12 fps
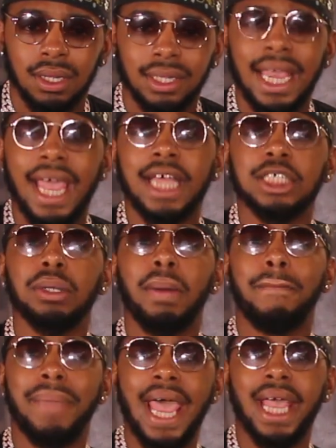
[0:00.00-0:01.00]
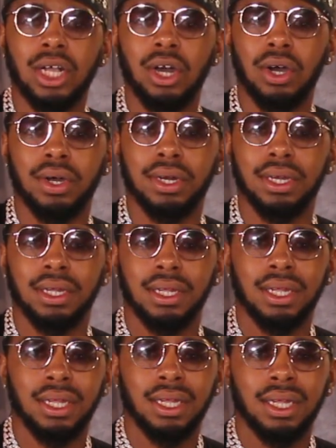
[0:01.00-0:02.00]
Cash back card.
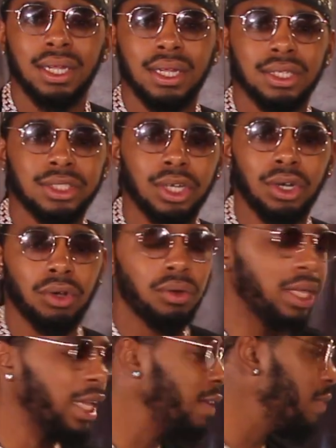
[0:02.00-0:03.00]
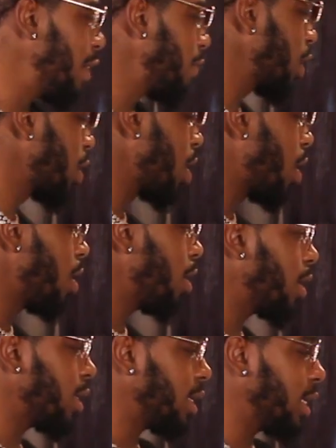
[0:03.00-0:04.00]
So even if the
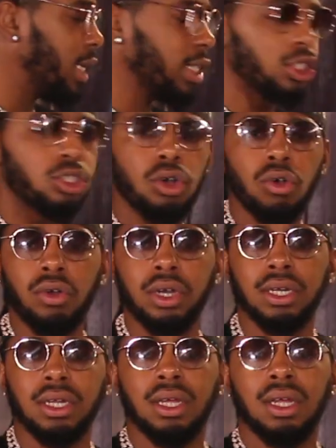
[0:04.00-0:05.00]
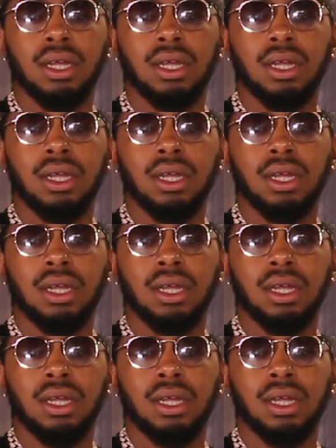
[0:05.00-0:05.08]
card is doing